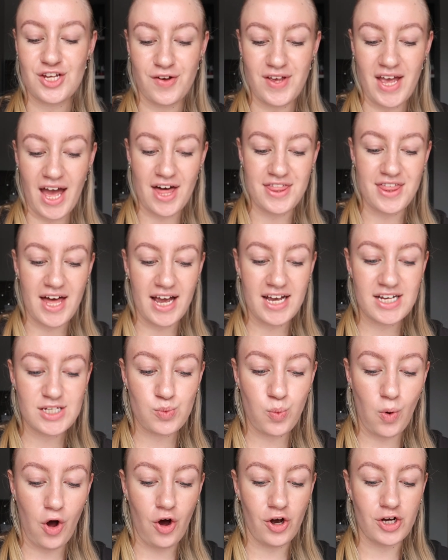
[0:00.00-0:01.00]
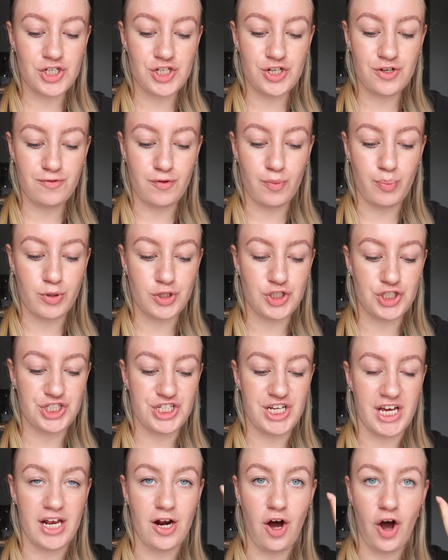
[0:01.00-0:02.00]
So yeah, that is what I do for
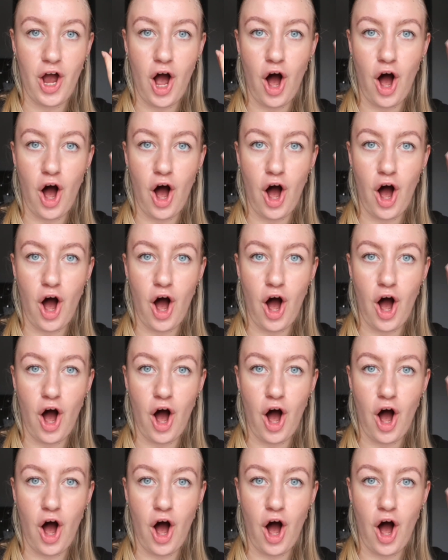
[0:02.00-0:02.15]
budgeting.